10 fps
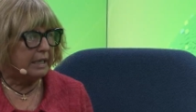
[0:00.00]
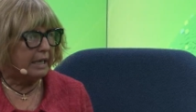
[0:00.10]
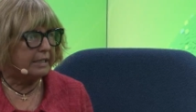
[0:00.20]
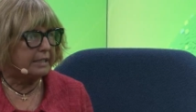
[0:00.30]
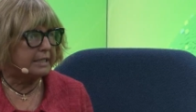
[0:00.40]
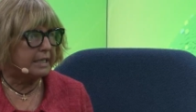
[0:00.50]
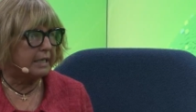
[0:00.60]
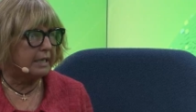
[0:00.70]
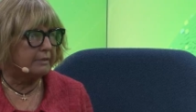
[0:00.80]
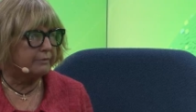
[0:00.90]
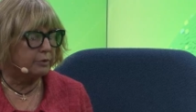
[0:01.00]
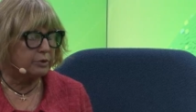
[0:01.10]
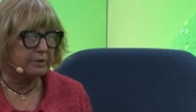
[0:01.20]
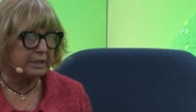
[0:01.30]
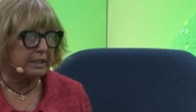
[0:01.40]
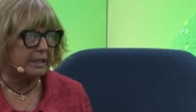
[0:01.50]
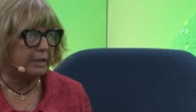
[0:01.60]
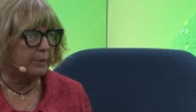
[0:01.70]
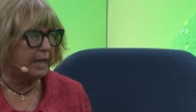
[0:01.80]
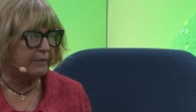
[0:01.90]
And unfortunately,
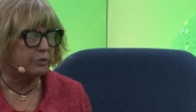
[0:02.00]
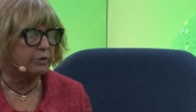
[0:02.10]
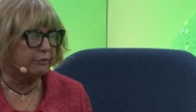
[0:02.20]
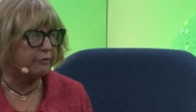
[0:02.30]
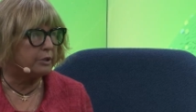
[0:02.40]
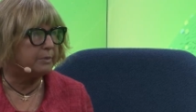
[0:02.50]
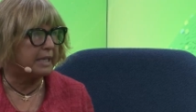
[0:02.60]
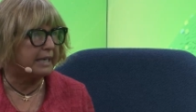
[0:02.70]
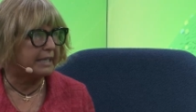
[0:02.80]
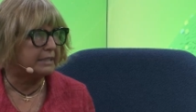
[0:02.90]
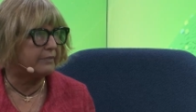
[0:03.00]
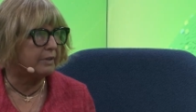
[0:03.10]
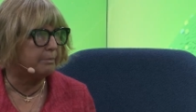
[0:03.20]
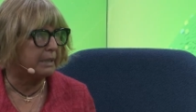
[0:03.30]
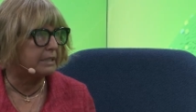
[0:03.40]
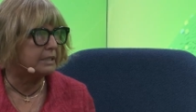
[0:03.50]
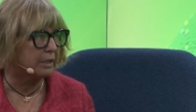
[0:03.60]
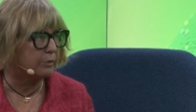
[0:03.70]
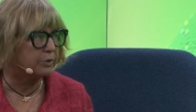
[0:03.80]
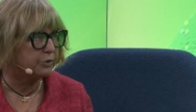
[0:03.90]
we have to confirm the negative impact
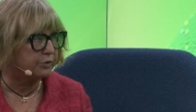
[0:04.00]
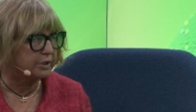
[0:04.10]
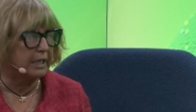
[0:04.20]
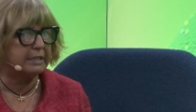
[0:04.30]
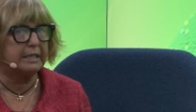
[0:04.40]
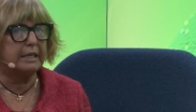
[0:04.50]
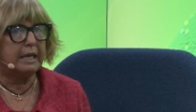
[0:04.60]
of what you said,